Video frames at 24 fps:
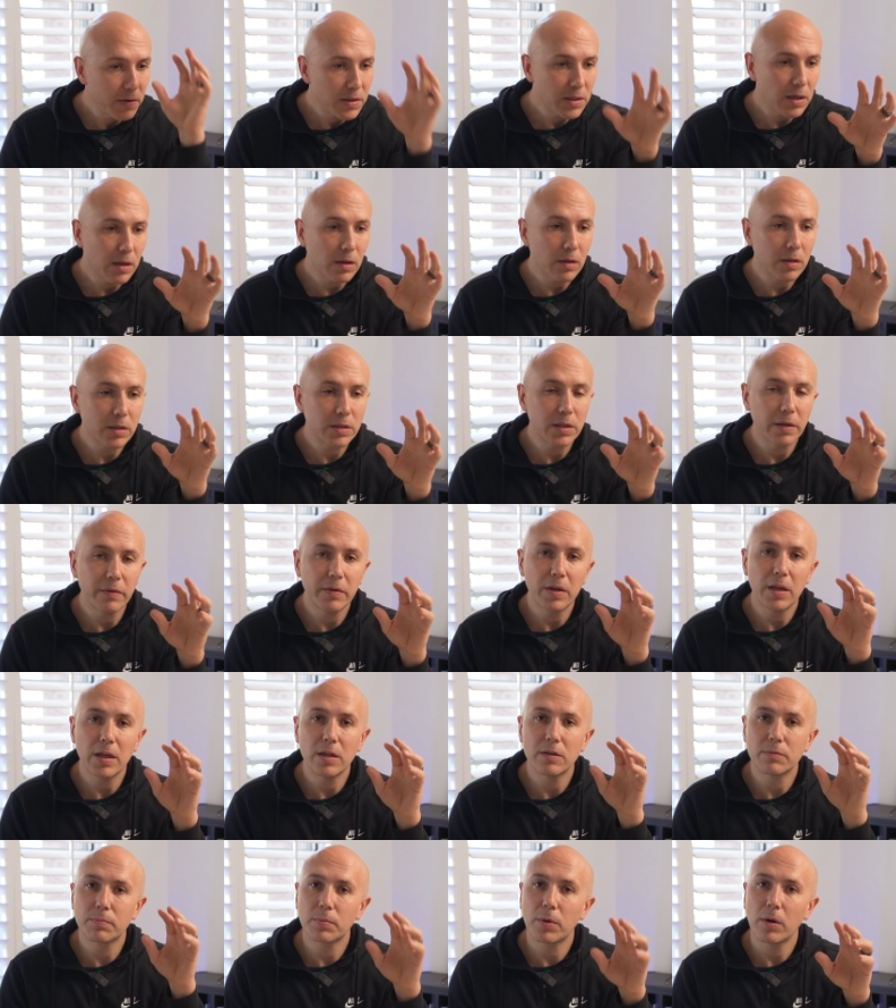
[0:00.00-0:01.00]
Physical
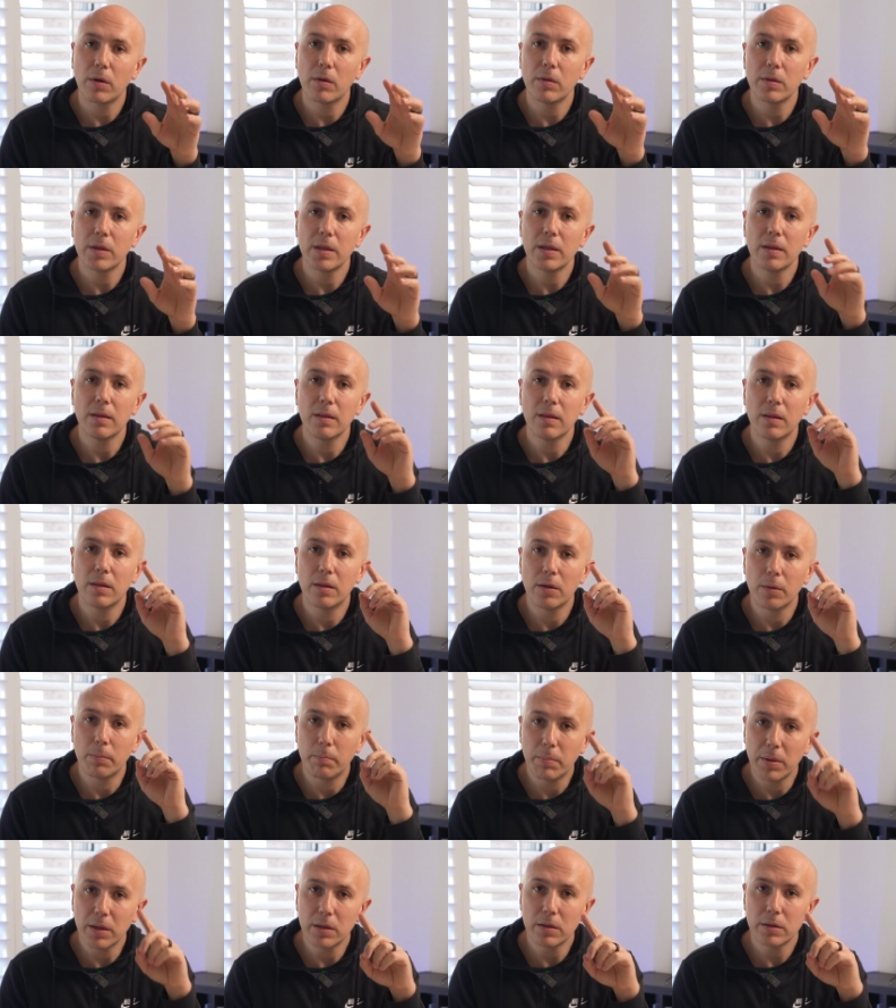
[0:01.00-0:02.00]
activity is probably
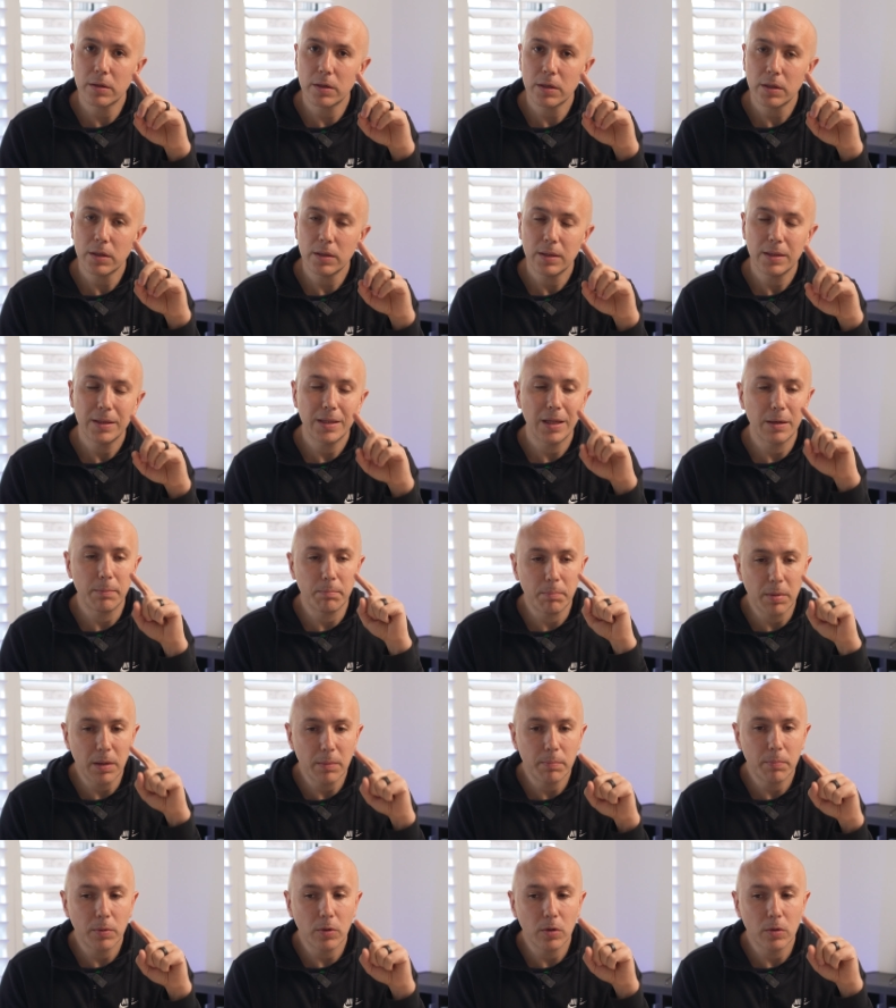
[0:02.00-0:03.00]
the pillar that
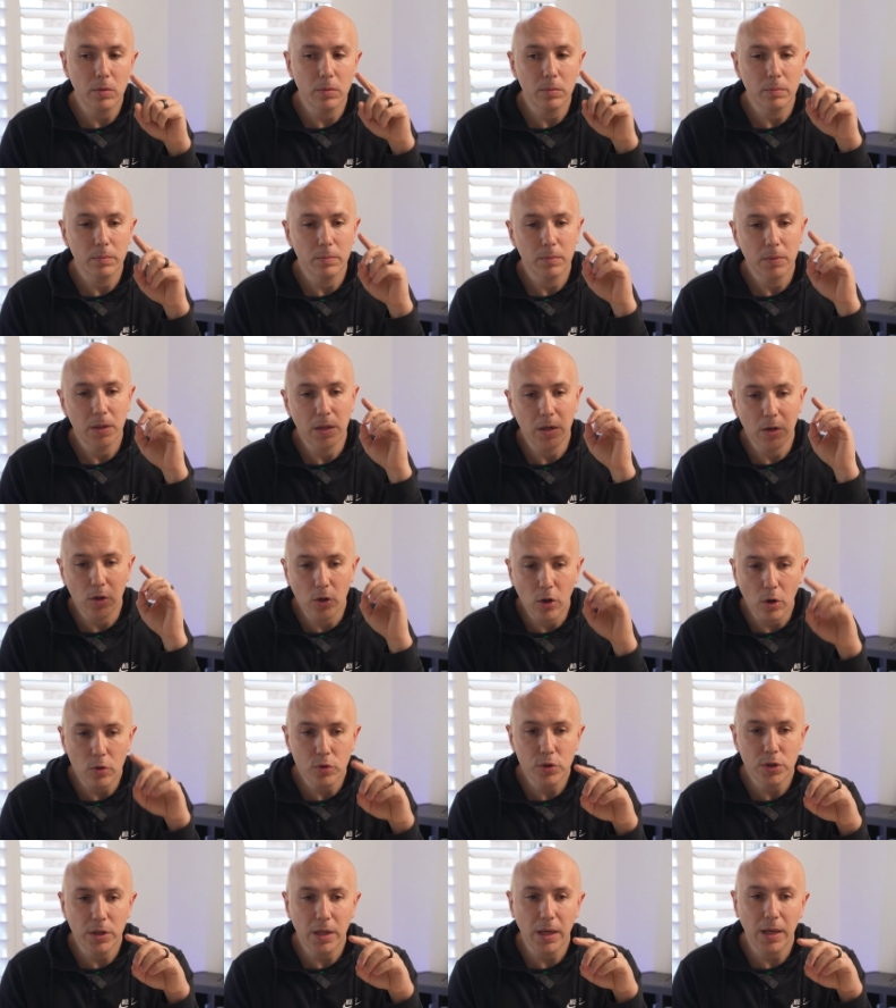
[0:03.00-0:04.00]
people
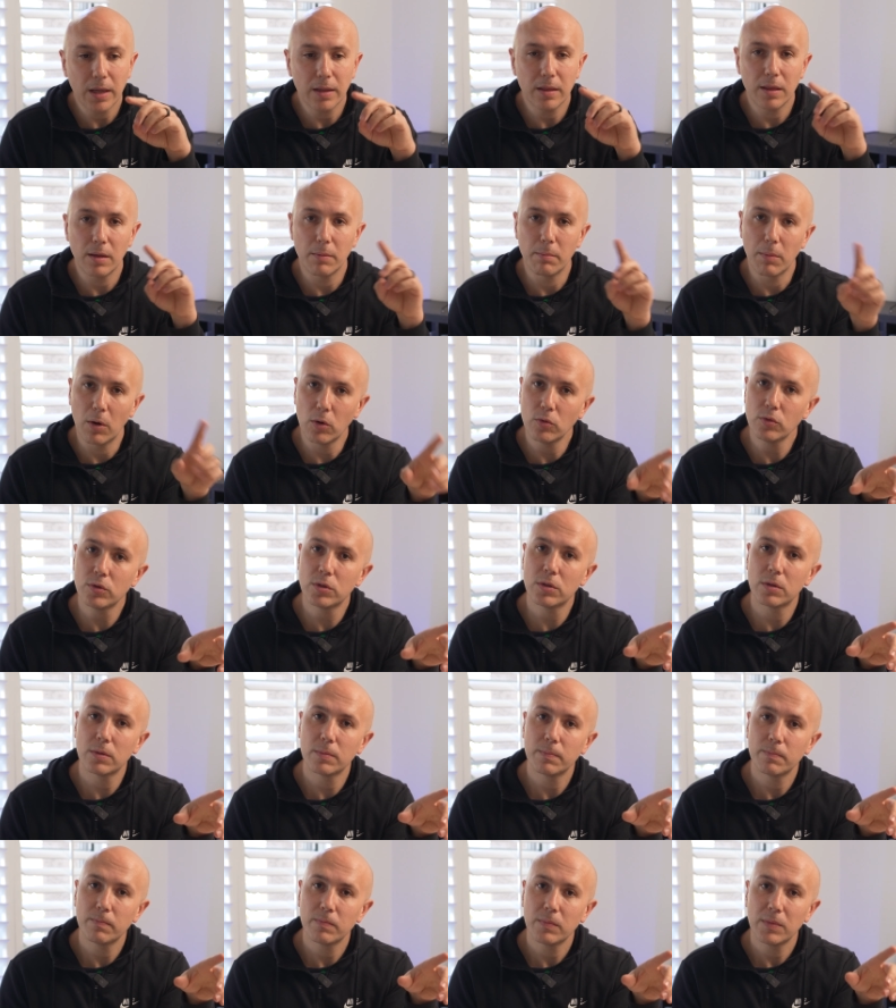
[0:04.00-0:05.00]
negotiate the most,
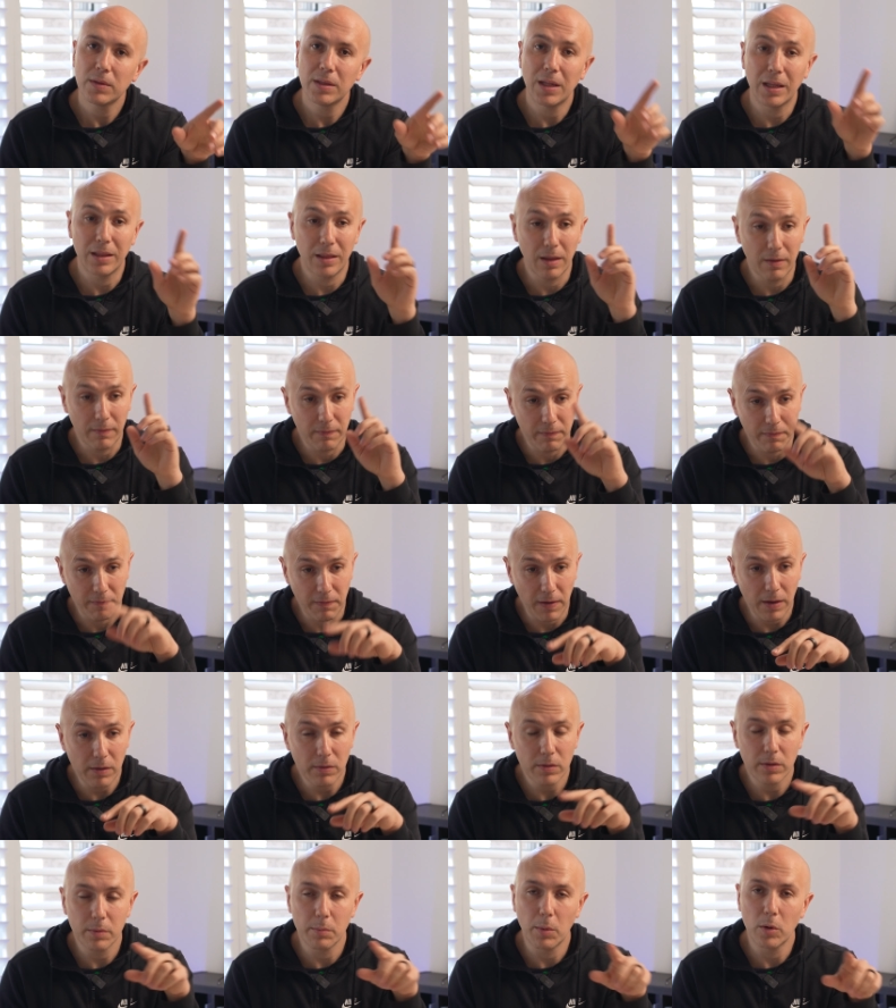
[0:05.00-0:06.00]
that they fail the